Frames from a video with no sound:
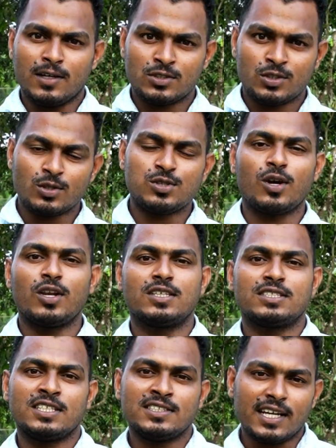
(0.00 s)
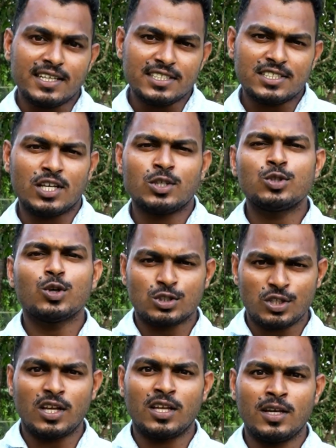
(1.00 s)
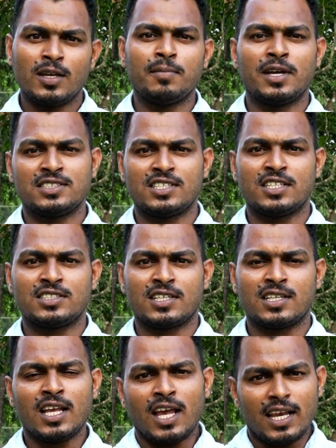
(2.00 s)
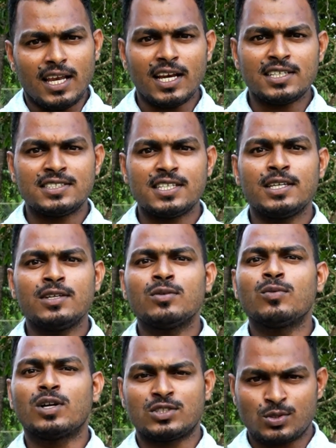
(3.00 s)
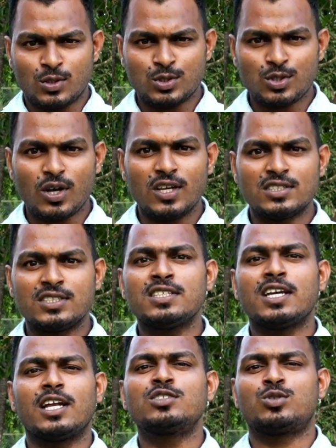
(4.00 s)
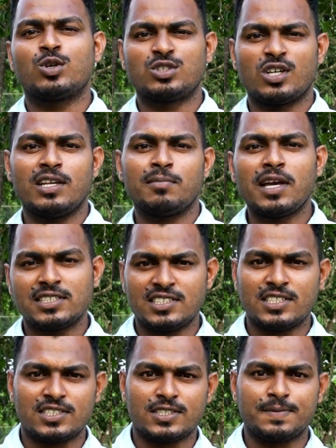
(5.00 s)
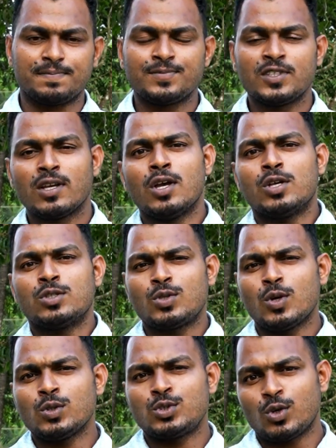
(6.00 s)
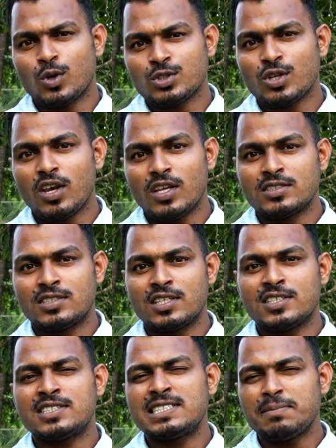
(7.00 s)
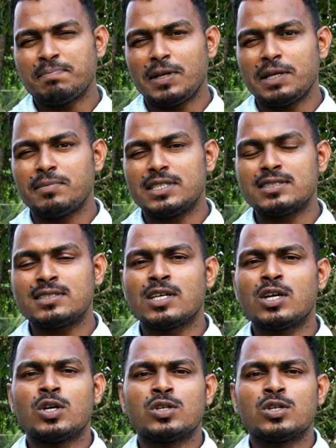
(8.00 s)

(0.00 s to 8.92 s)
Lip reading: sociology, that is a social imagination. Let's see what sociology and social imagination. So, sociology simply means